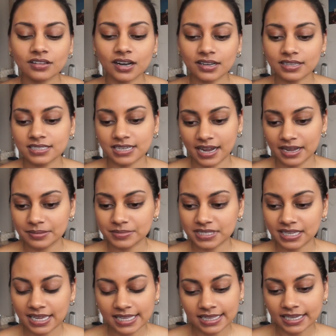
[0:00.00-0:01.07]
lot of the
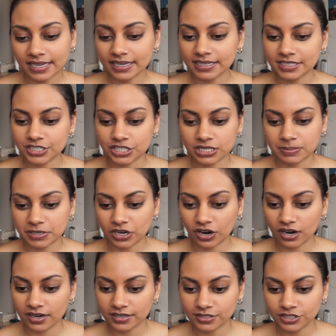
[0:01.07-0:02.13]
times lately, it's just been
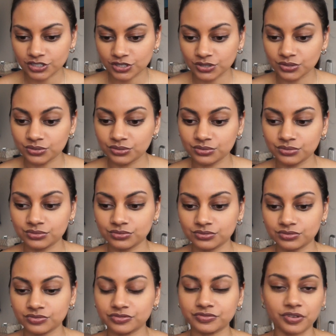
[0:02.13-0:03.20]
hard to
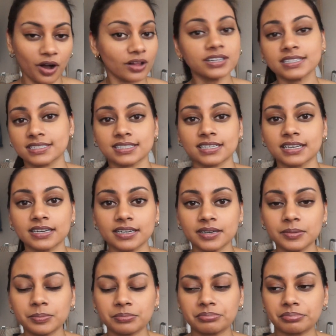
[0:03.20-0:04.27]
fall
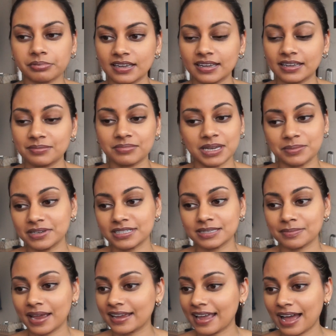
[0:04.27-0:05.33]
asleep, and maybe it's
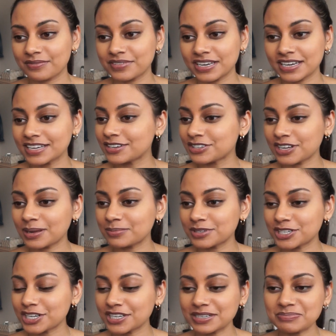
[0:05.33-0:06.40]
my caffeine
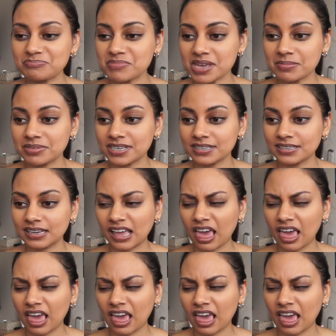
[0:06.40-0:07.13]
consumption, maybe